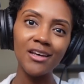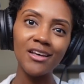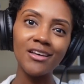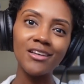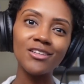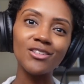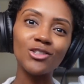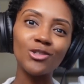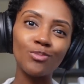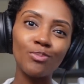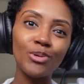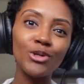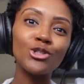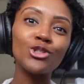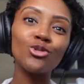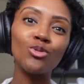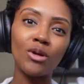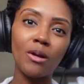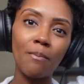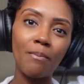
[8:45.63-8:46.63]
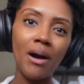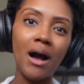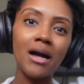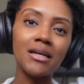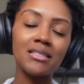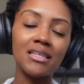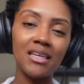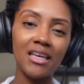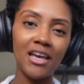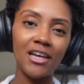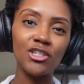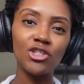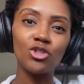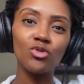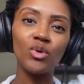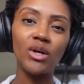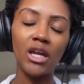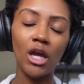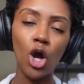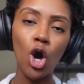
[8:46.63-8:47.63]
She put you in a box and caged you
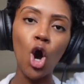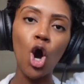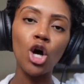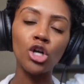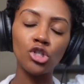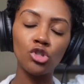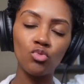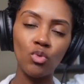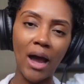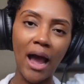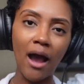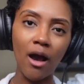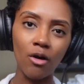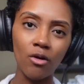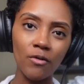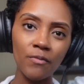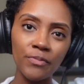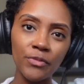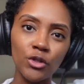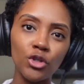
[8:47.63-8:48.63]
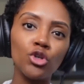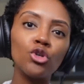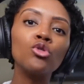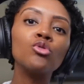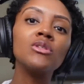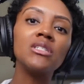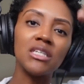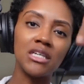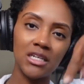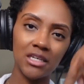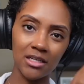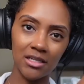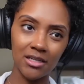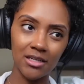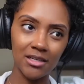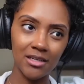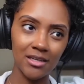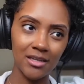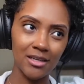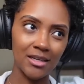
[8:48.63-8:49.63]
in and called you out. You did it,
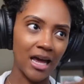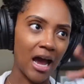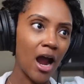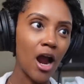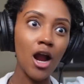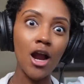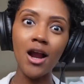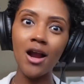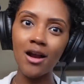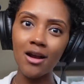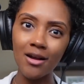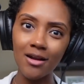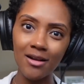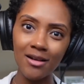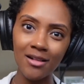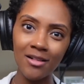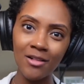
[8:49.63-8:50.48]
not her.